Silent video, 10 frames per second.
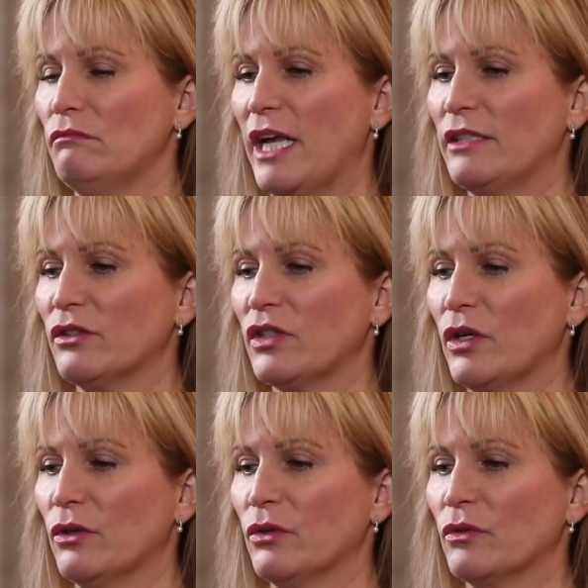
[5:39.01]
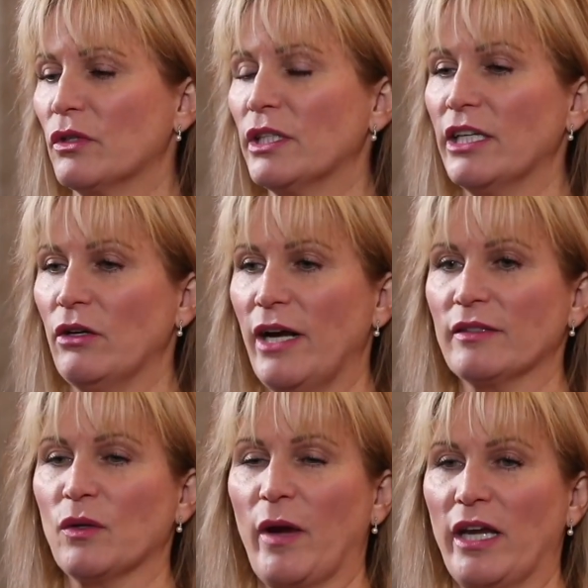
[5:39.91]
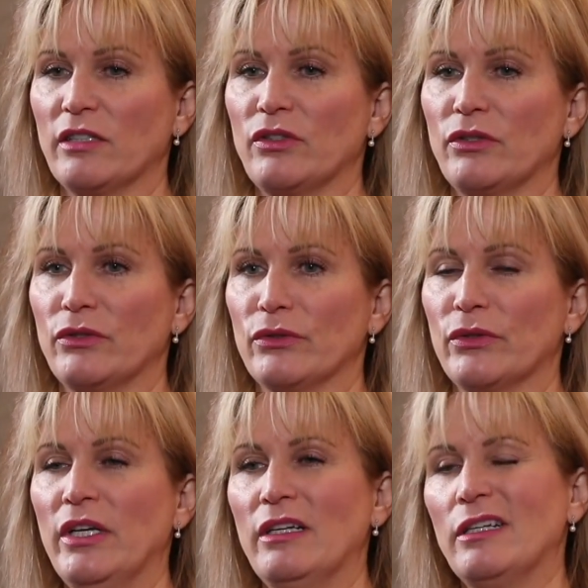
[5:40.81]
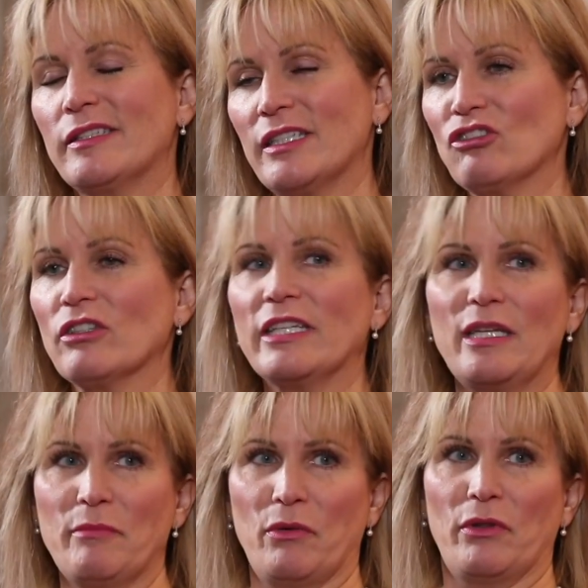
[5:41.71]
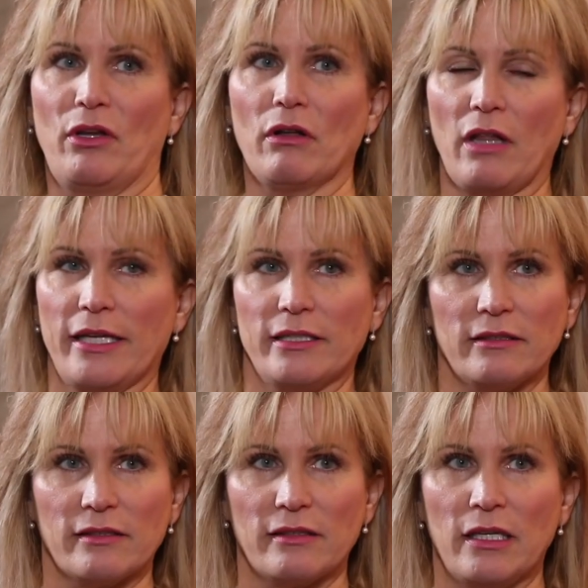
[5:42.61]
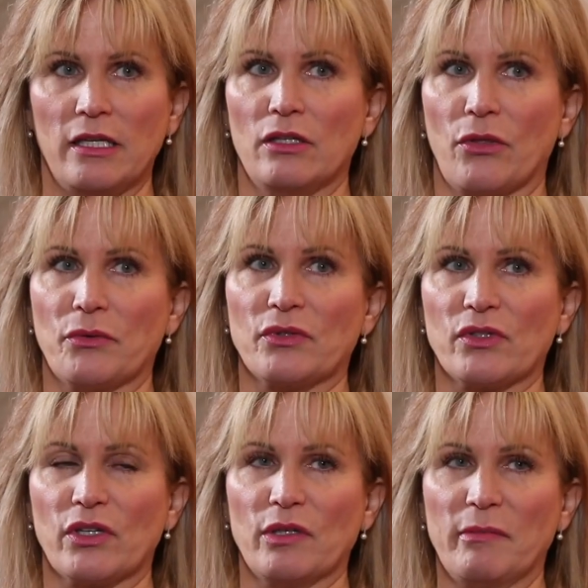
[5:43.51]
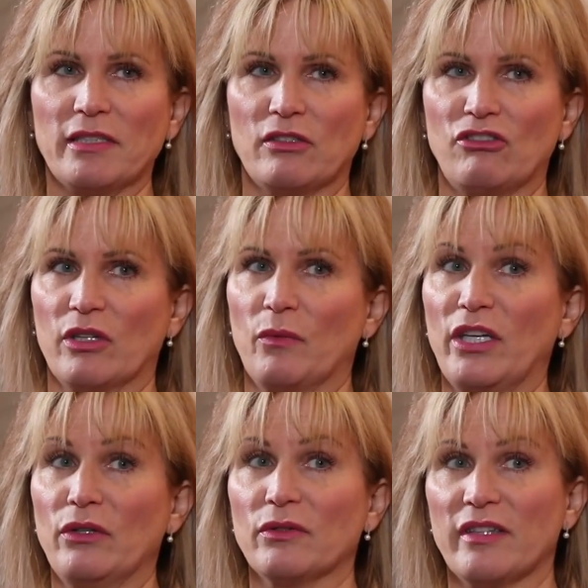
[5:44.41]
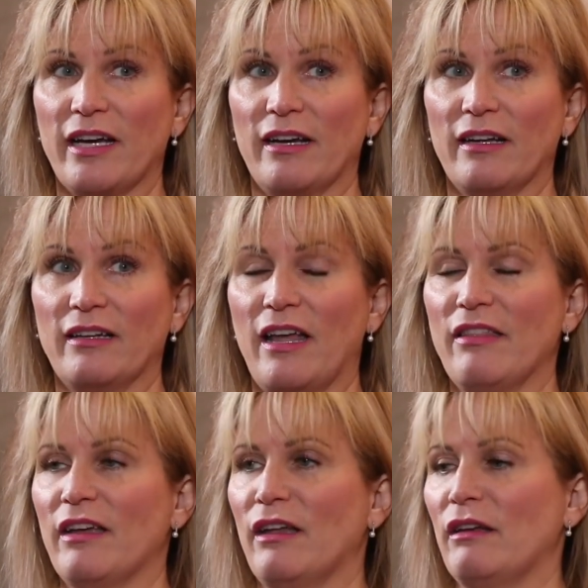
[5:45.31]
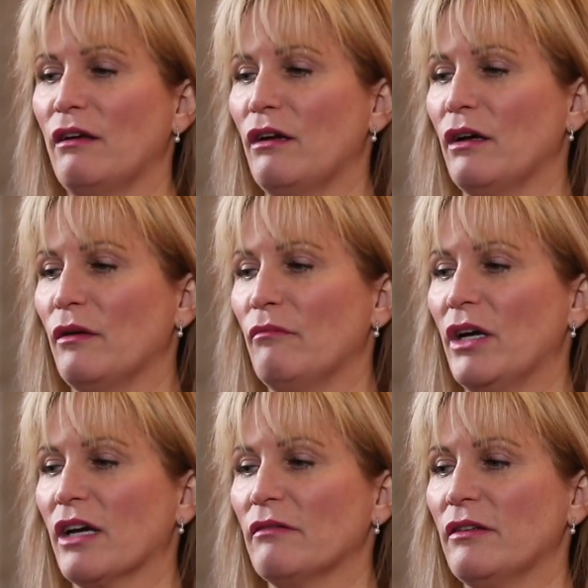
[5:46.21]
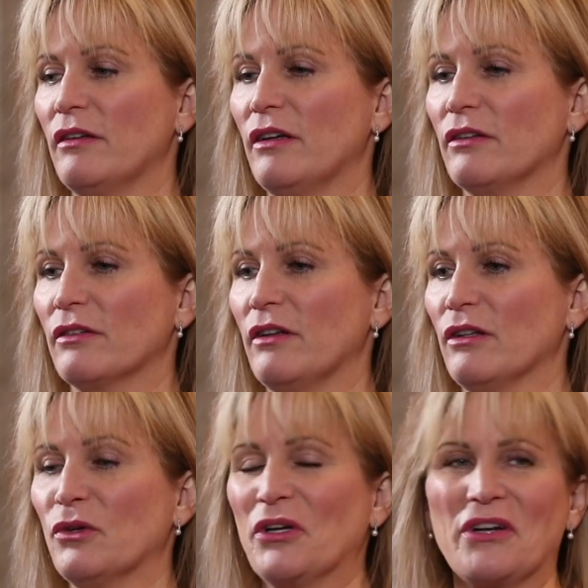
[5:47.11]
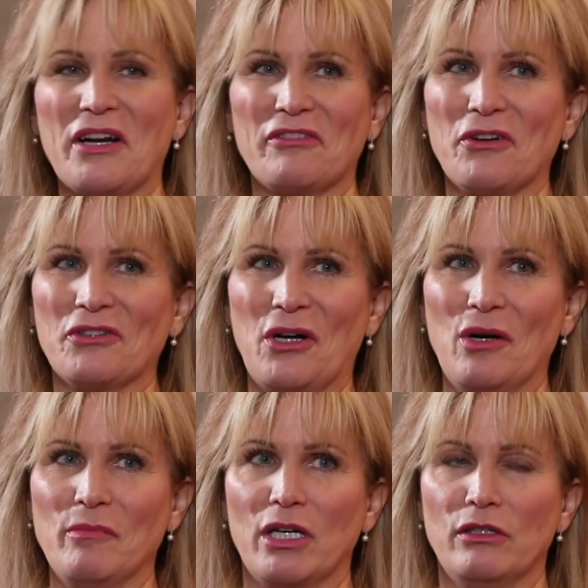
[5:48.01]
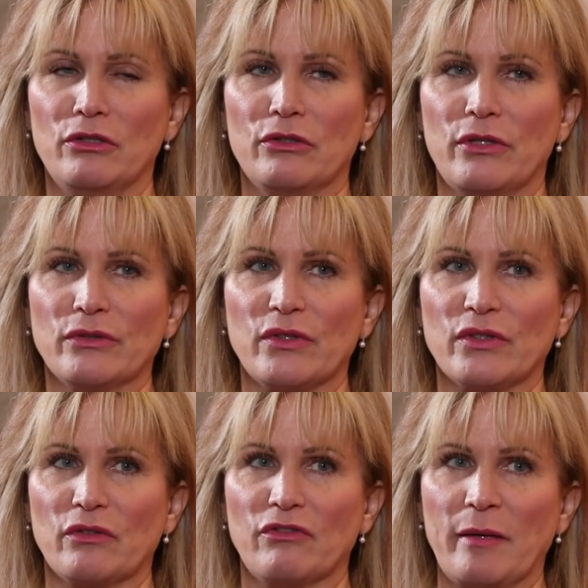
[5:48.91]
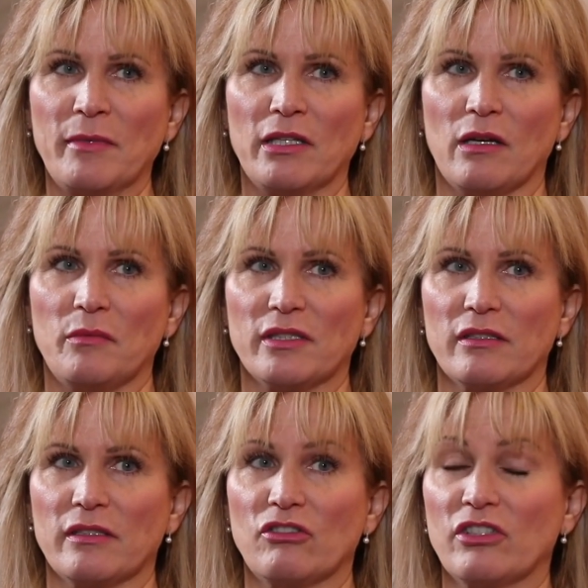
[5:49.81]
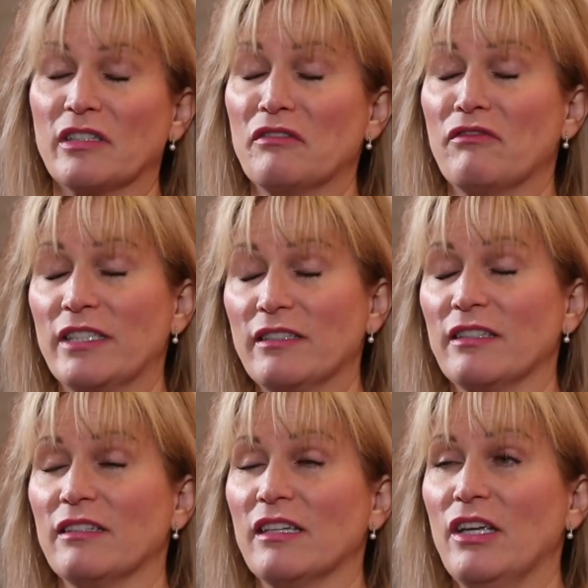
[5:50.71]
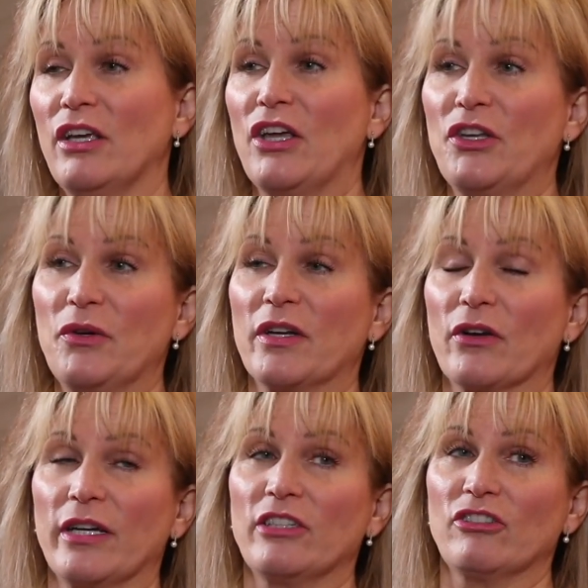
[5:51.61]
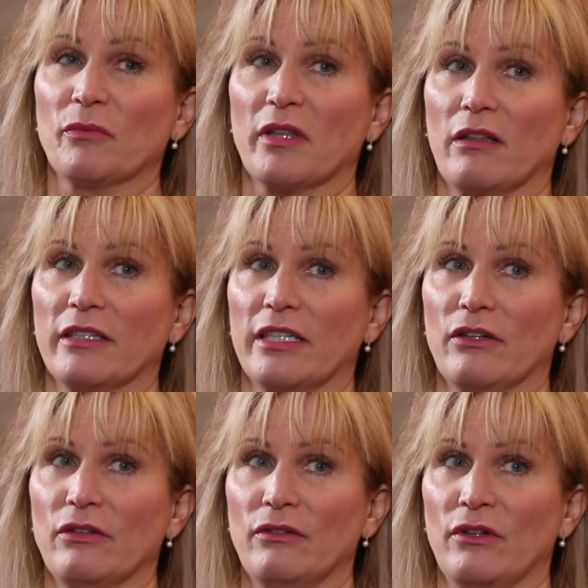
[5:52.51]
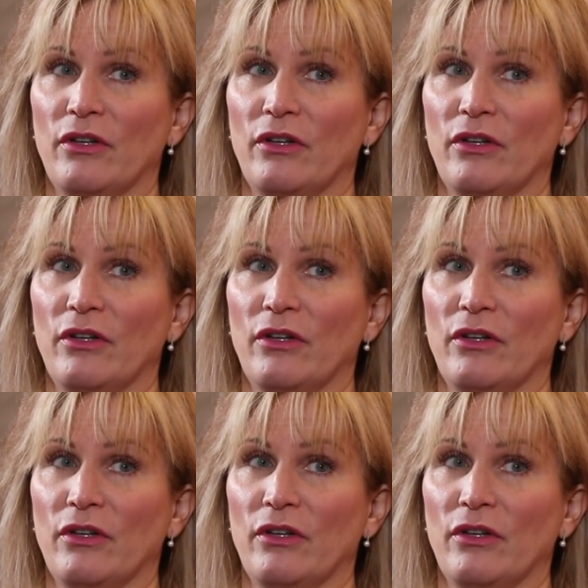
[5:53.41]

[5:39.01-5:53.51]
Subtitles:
And so Clio has a way to essentially email with your clients through secure messaging. We use that. And then a lawyer out of Oklahoma who owns his own family law business just invented a new integration with Clio